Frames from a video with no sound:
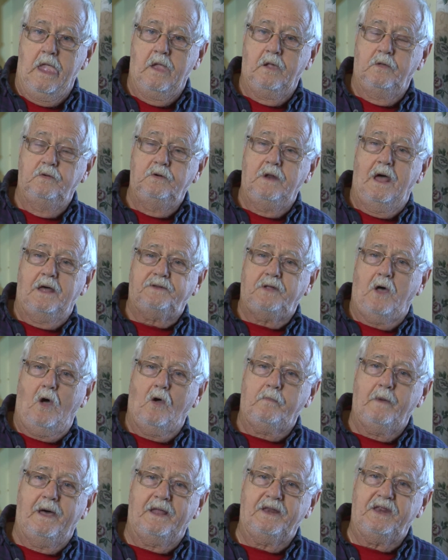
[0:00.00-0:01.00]
you're not
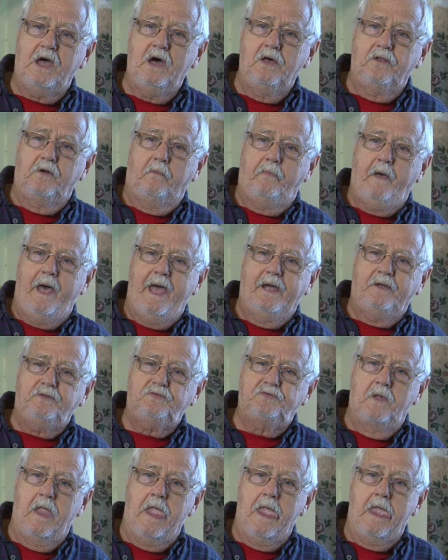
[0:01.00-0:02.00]
talking about the
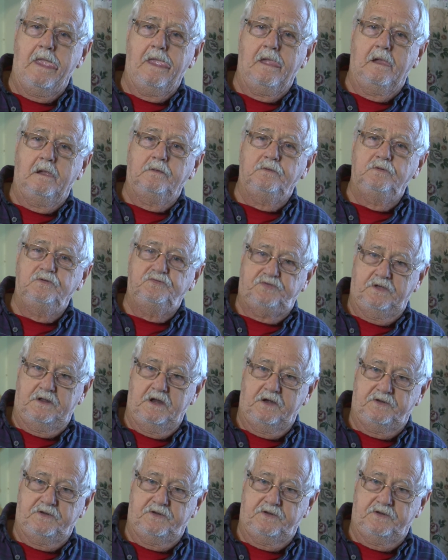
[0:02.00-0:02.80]
underpass. You said a